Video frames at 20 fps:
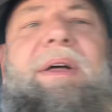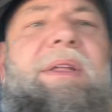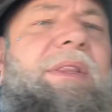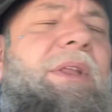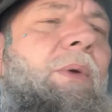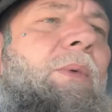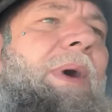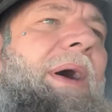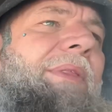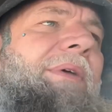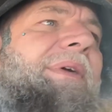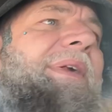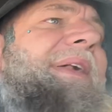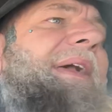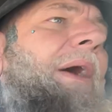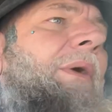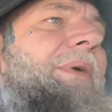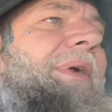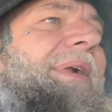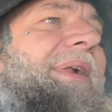The weather's
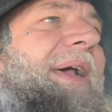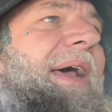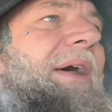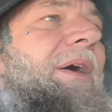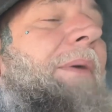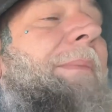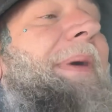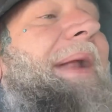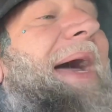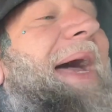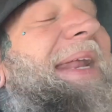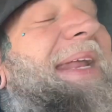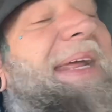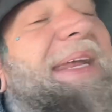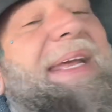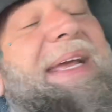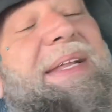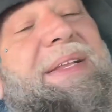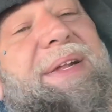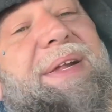cold as hell, but I need
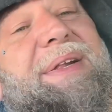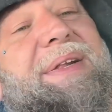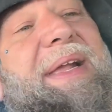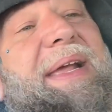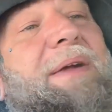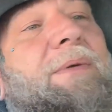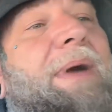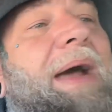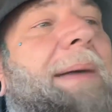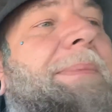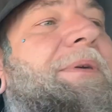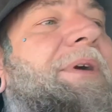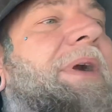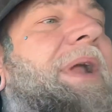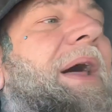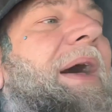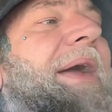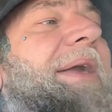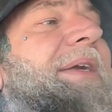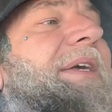to get this thing Raptor
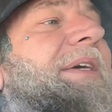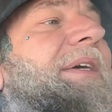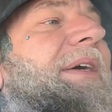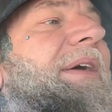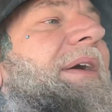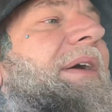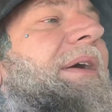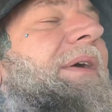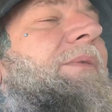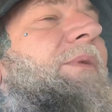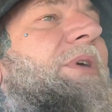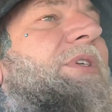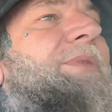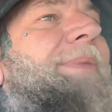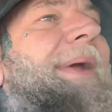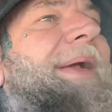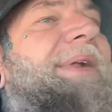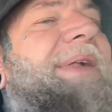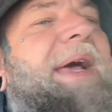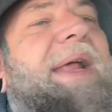lined, which
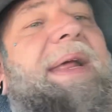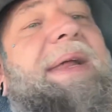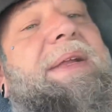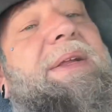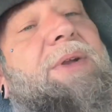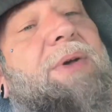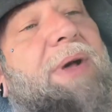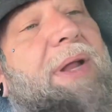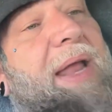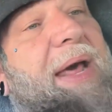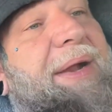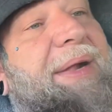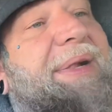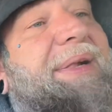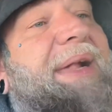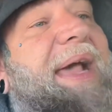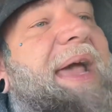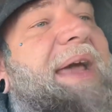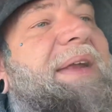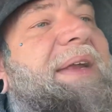means I need to do a lot of
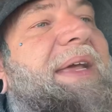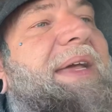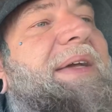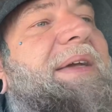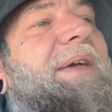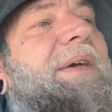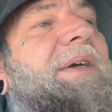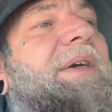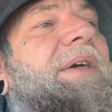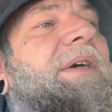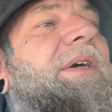sanding,